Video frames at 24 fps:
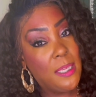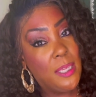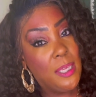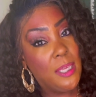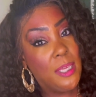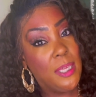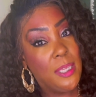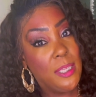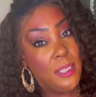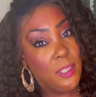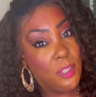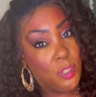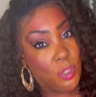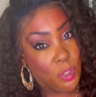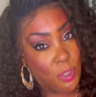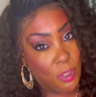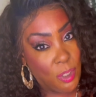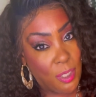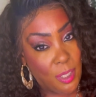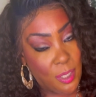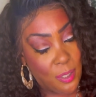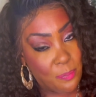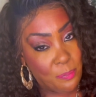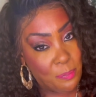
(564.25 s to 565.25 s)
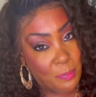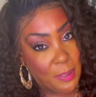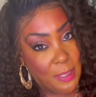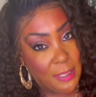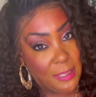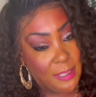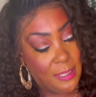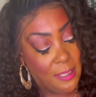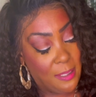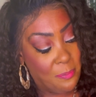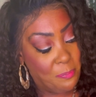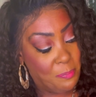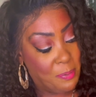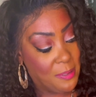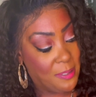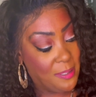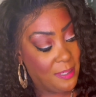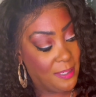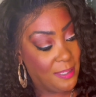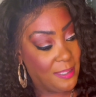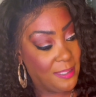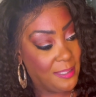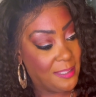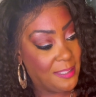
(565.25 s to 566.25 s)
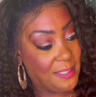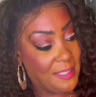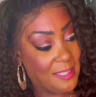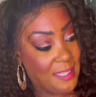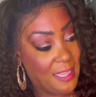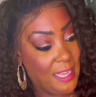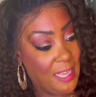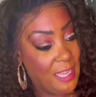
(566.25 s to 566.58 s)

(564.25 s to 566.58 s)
is good money, because